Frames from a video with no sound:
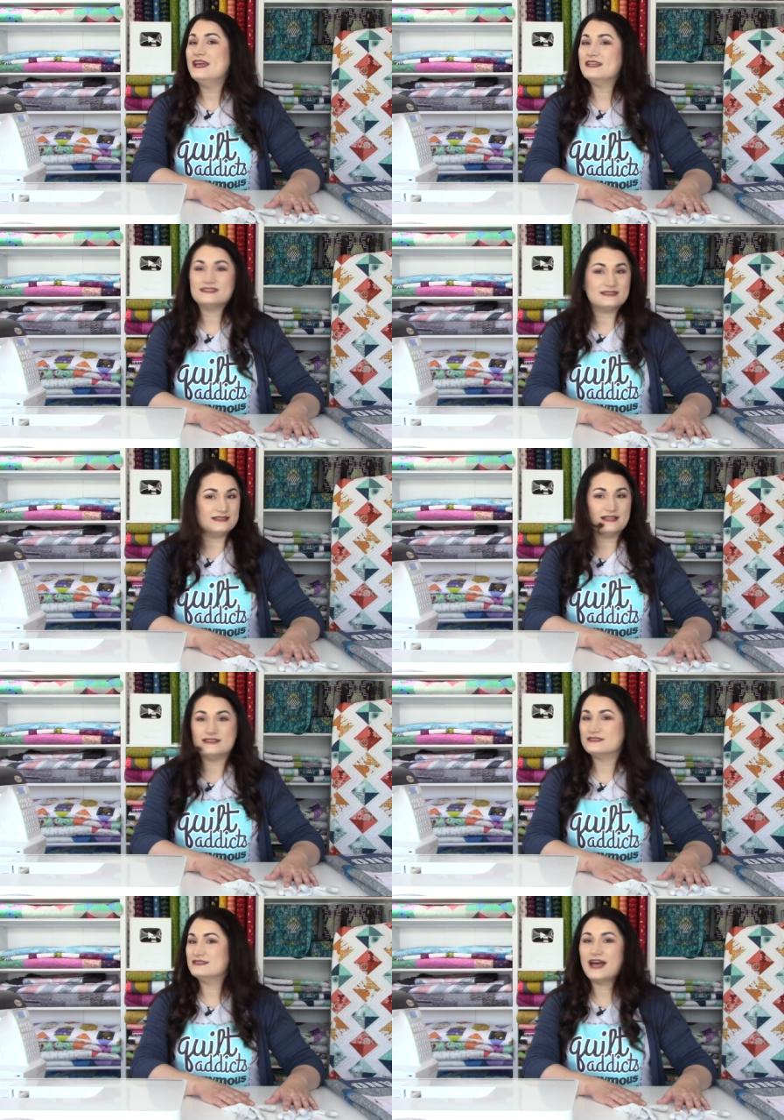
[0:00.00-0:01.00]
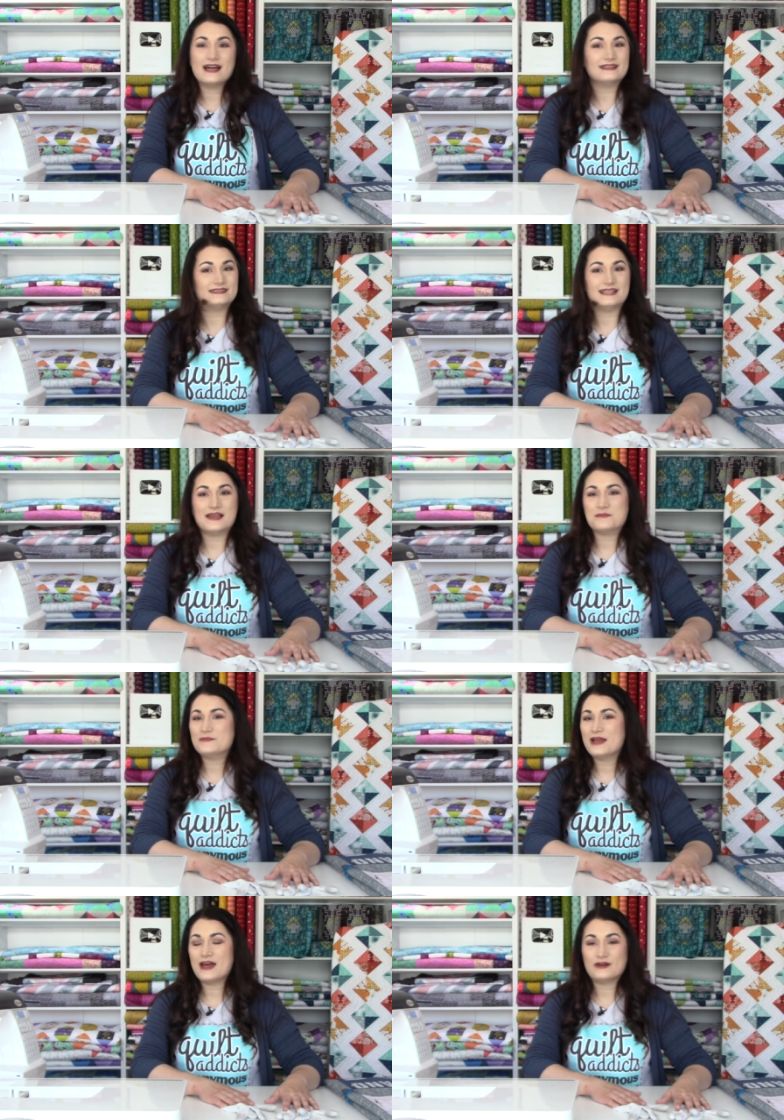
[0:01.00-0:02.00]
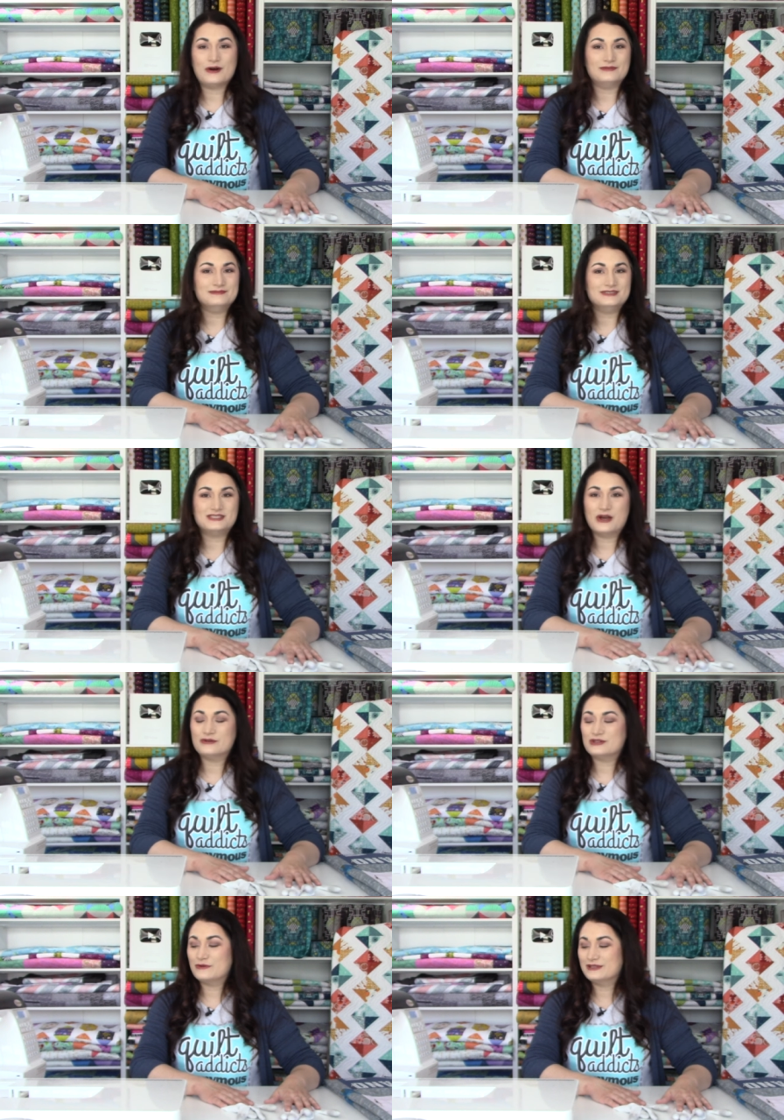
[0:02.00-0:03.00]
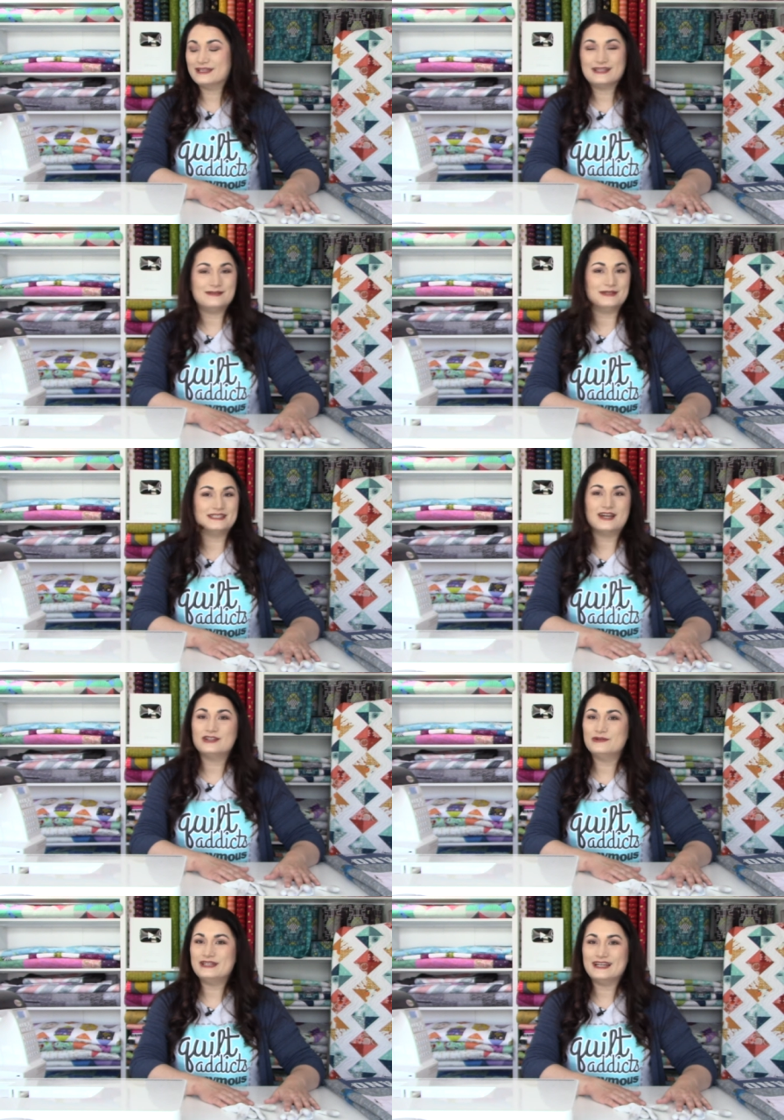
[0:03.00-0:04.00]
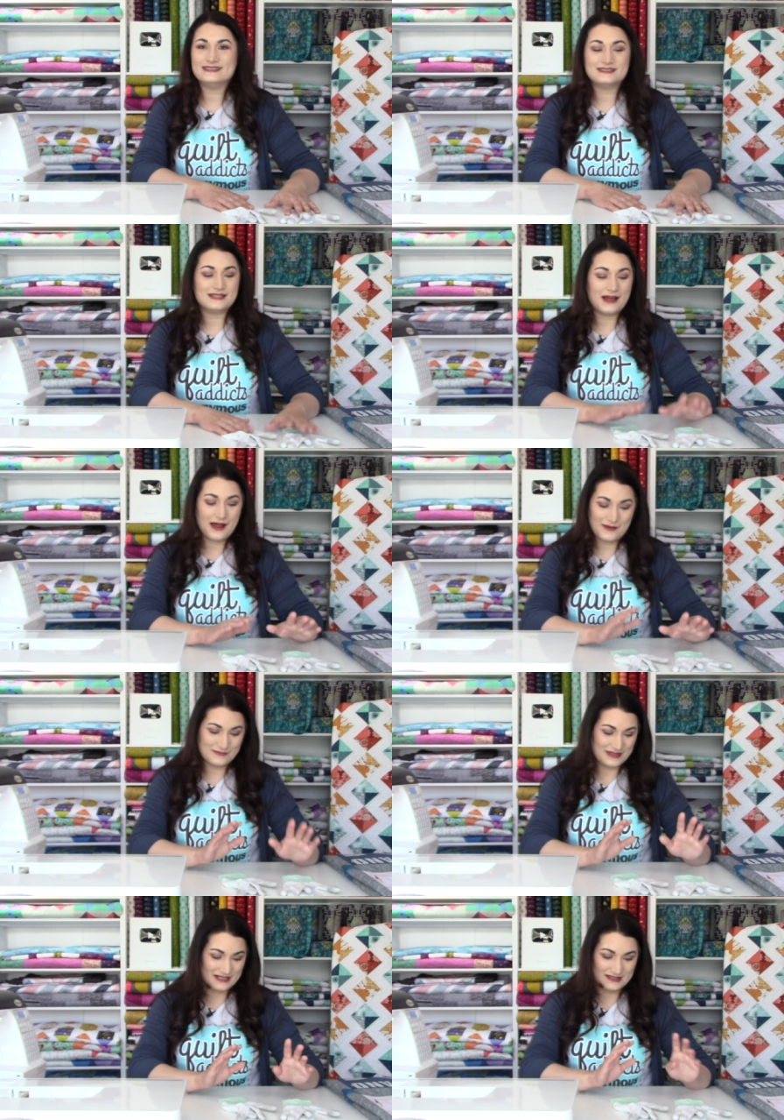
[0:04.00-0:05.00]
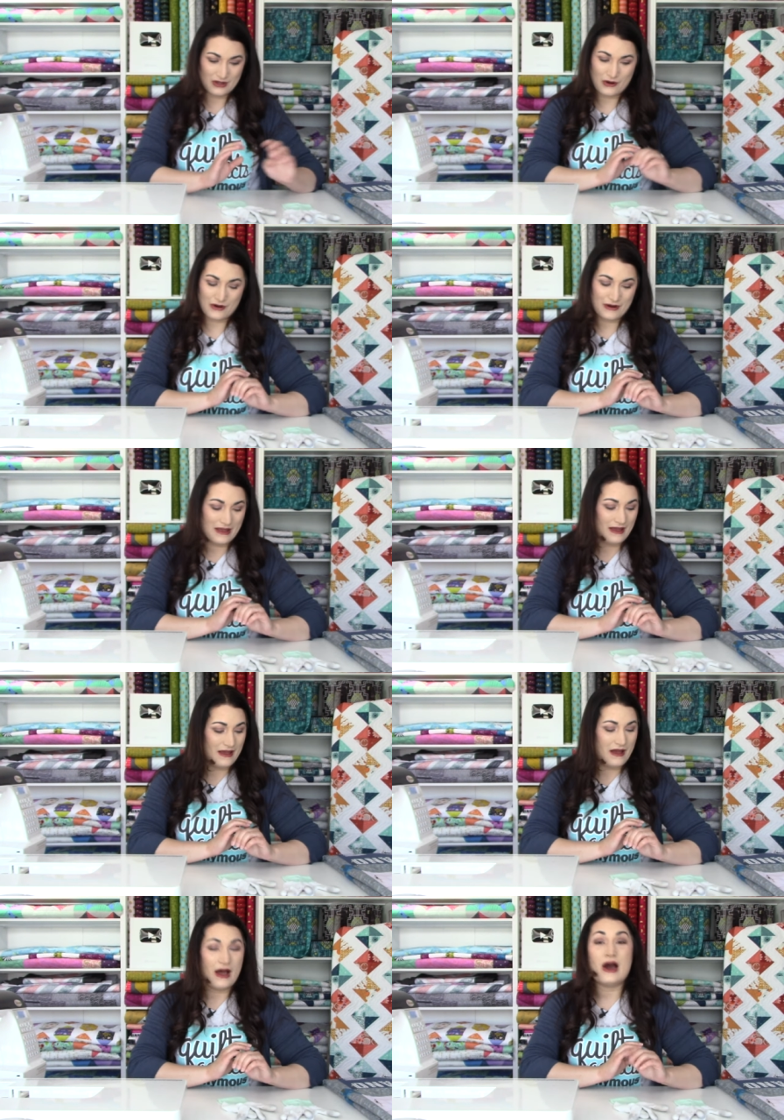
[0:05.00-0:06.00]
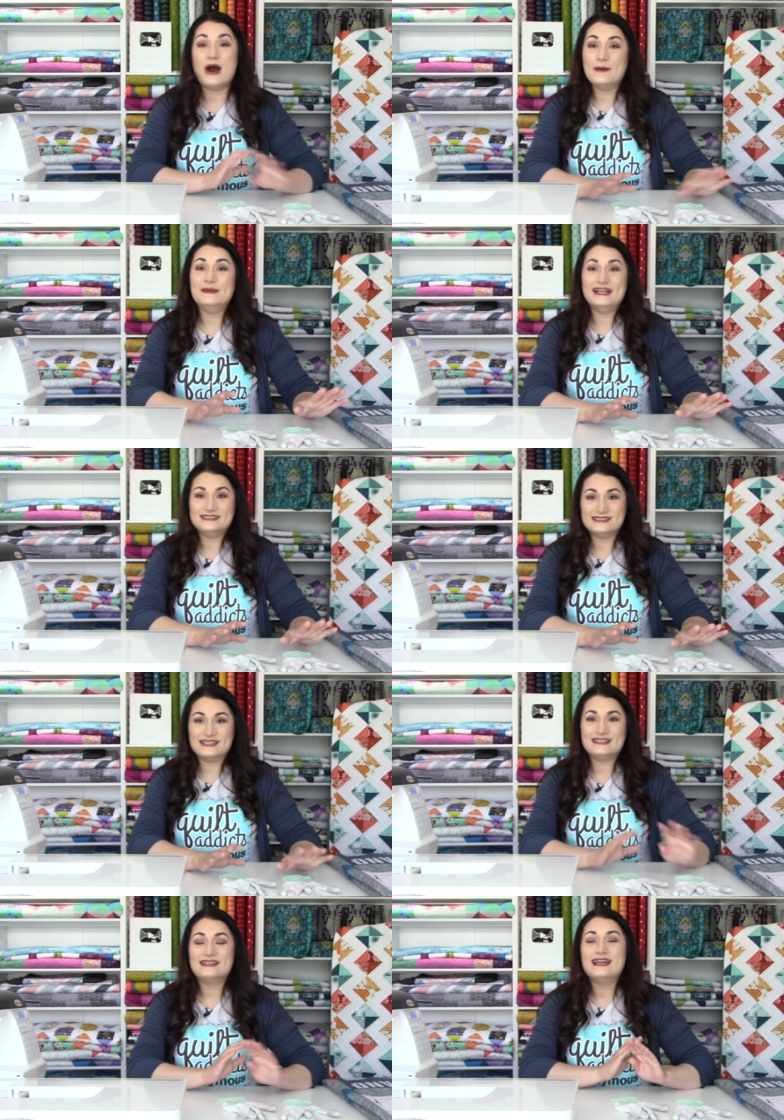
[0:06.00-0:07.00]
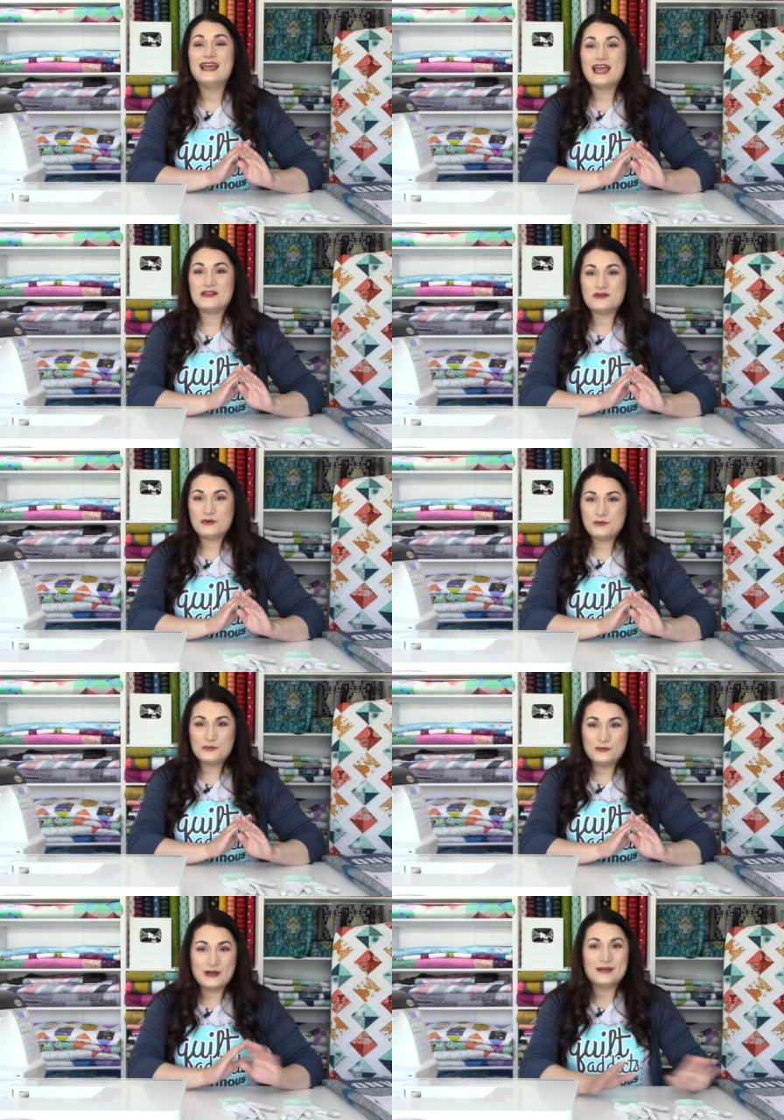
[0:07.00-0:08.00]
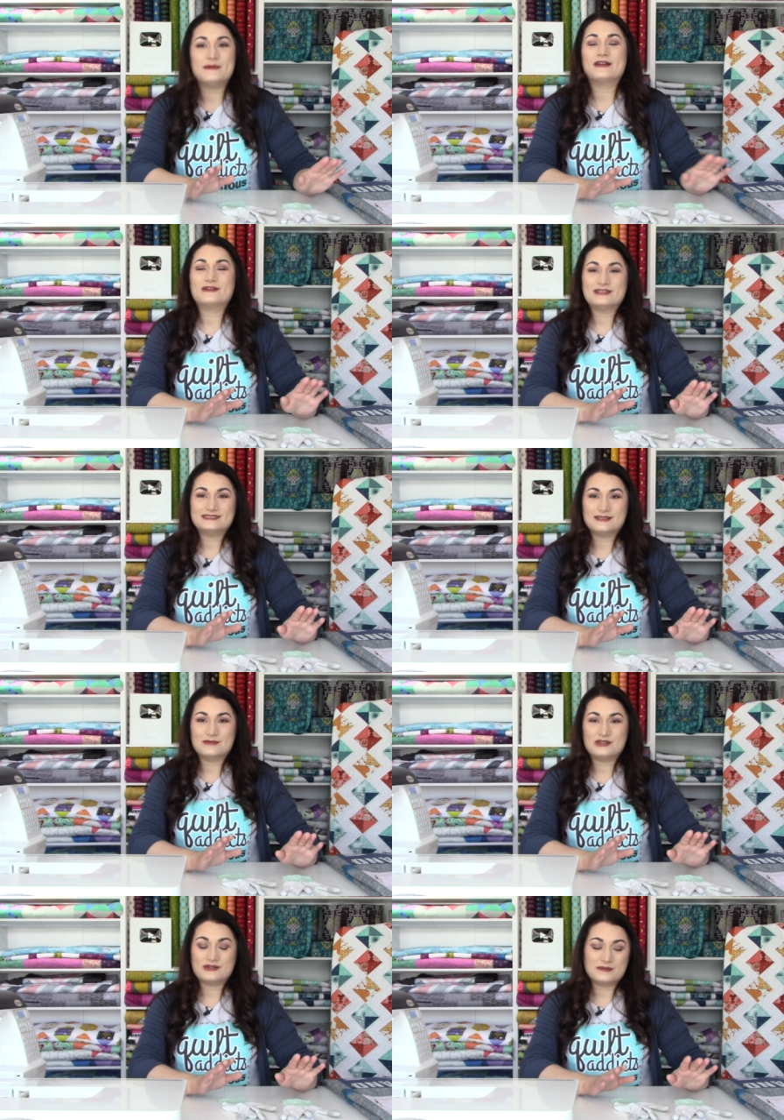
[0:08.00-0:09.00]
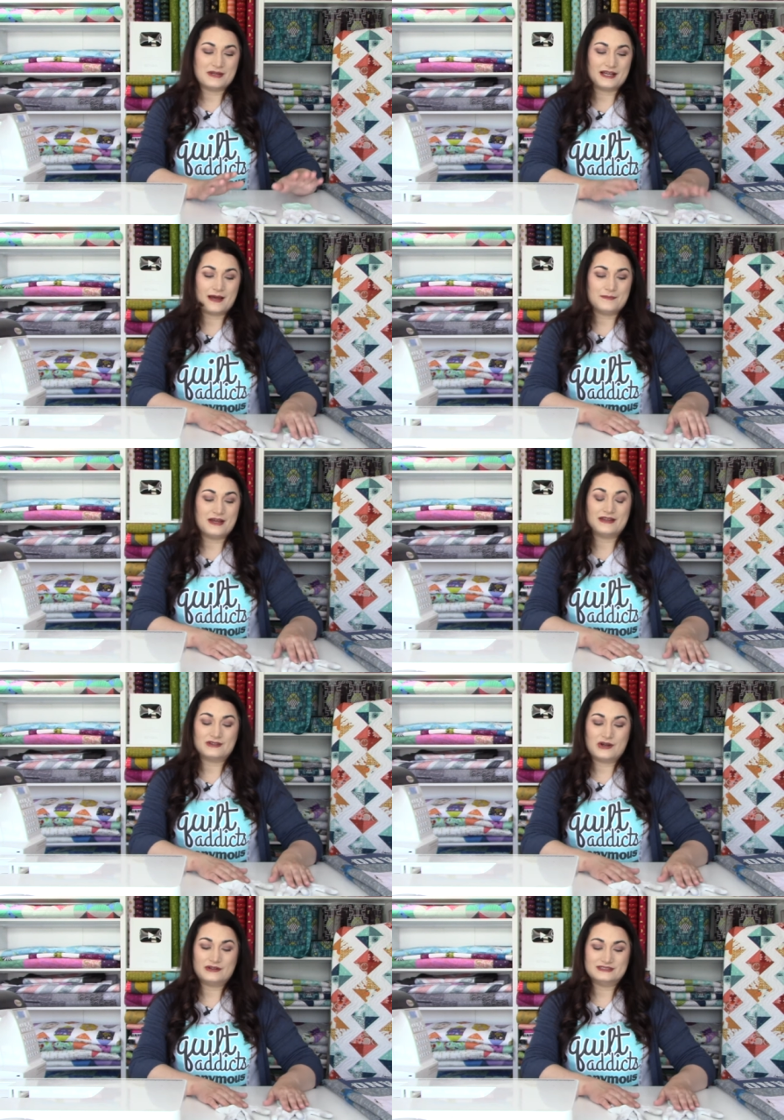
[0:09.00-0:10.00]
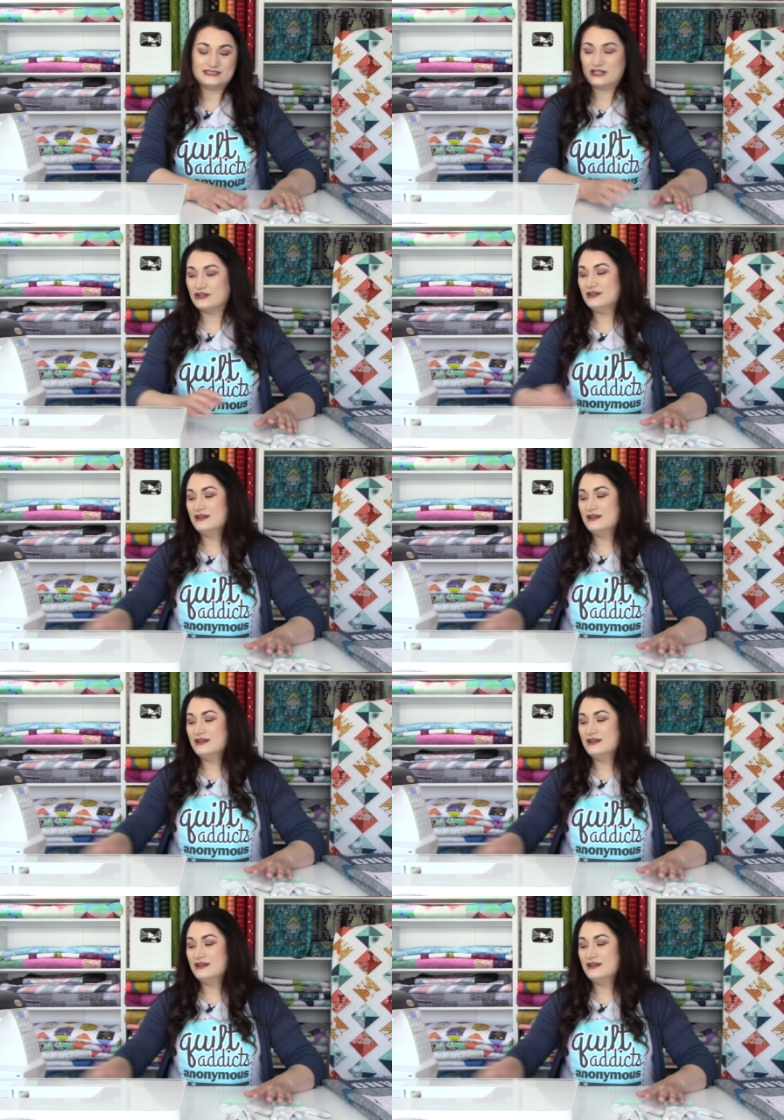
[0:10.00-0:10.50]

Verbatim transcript: It's, it's not the same at all. So don't let anybody tell you it is. Um, these are amazing and way better than something you're gonna pick up at the garden center.